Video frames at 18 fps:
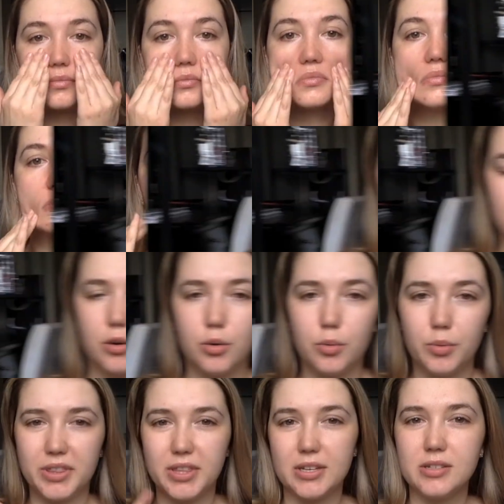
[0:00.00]
So
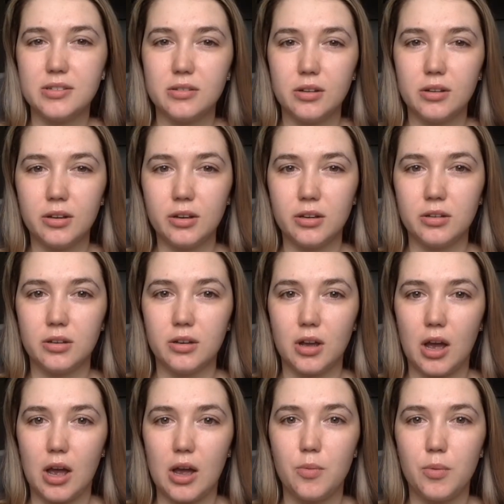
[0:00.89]
with this look,
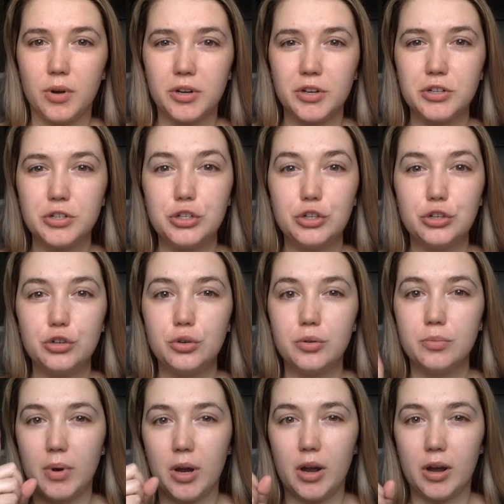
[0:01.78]
I want to do
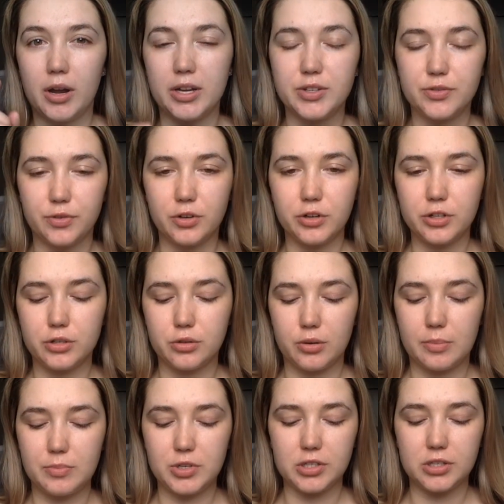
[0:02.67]
my eyes first, so
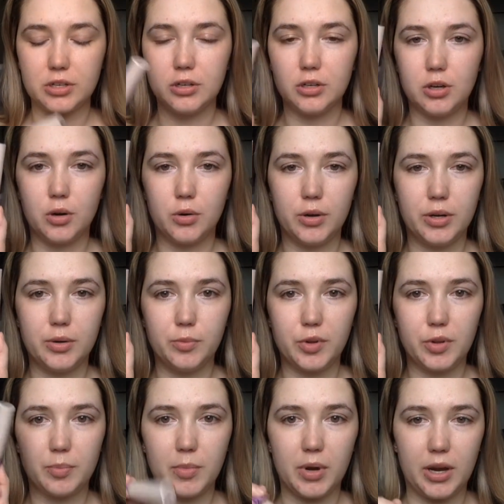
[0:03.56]
I'm just going to go in
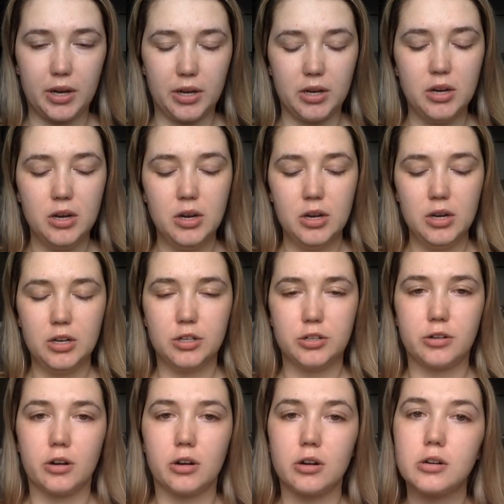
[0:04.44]
with my
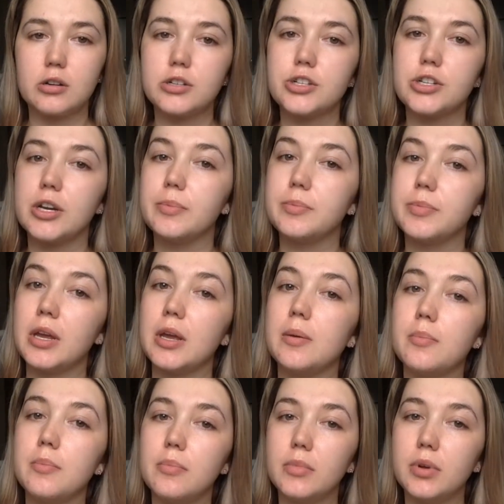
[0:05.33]
Tarte Shape
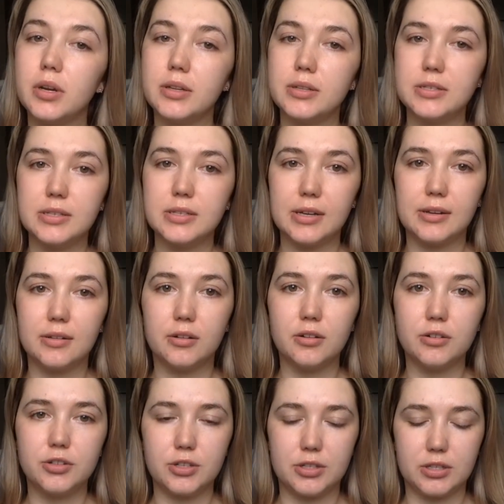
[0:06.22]
Tape
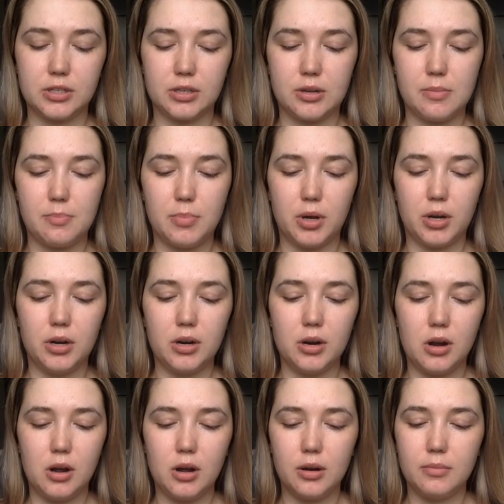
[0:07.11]
Concealer just to put it
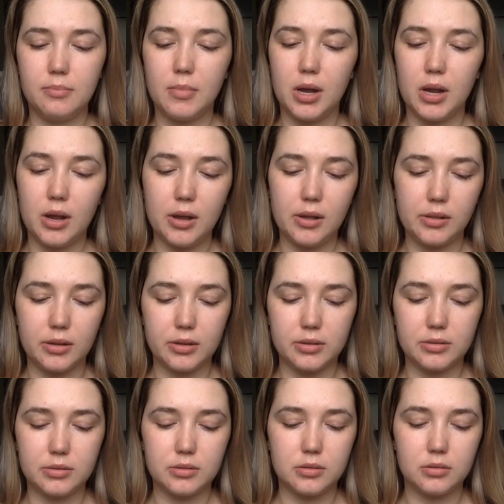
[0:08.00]
on my
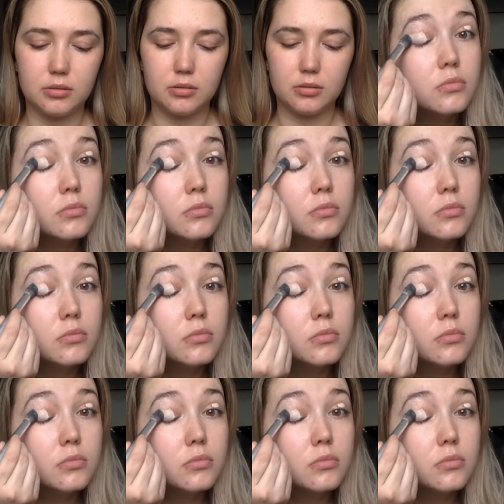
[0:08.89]
eyelids.